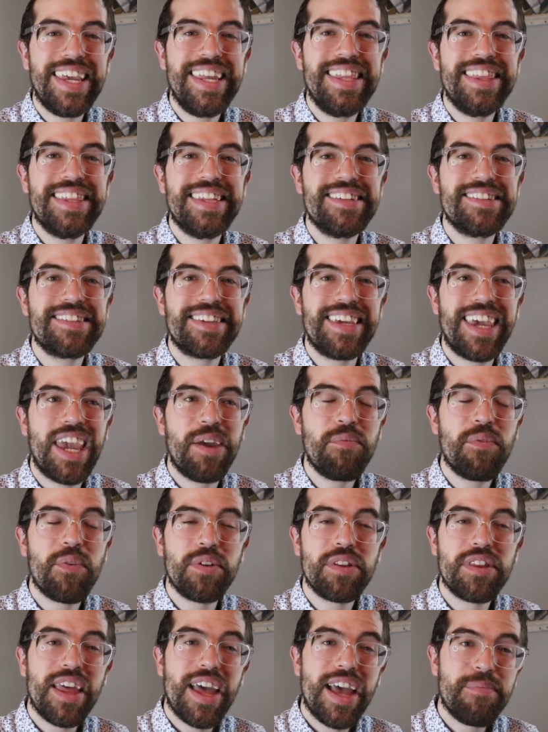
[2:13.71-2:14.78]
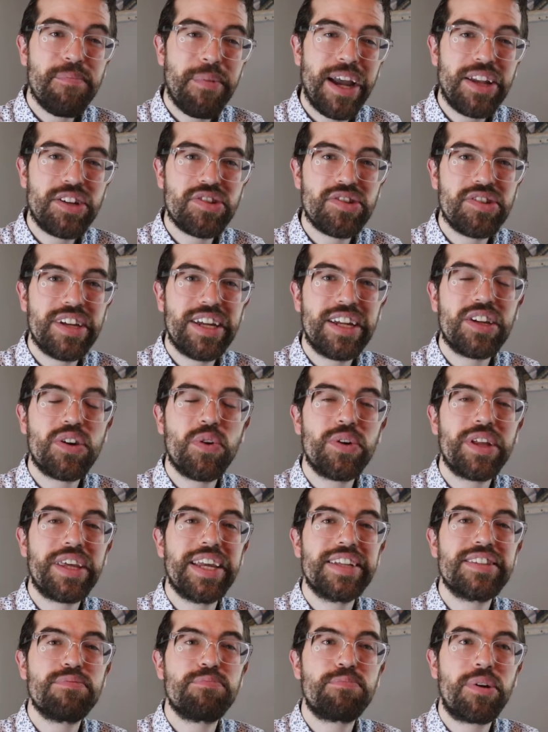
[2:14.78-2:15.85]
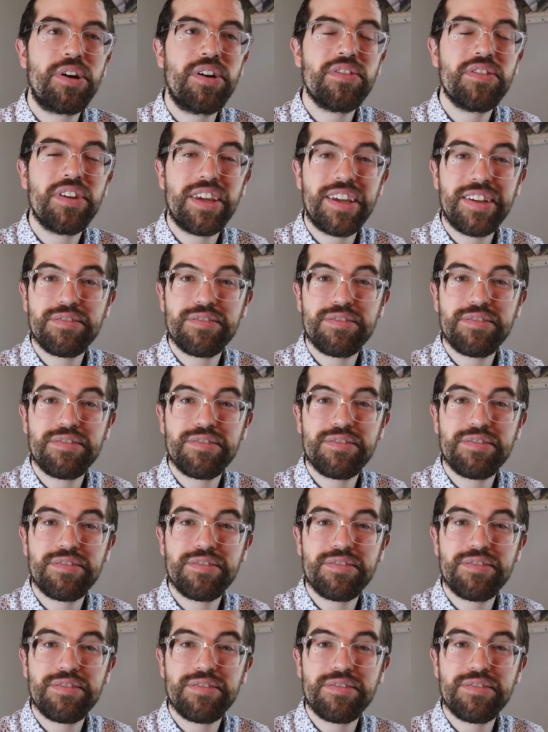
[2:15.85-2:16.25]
in this game when Manchester United going against Burnley,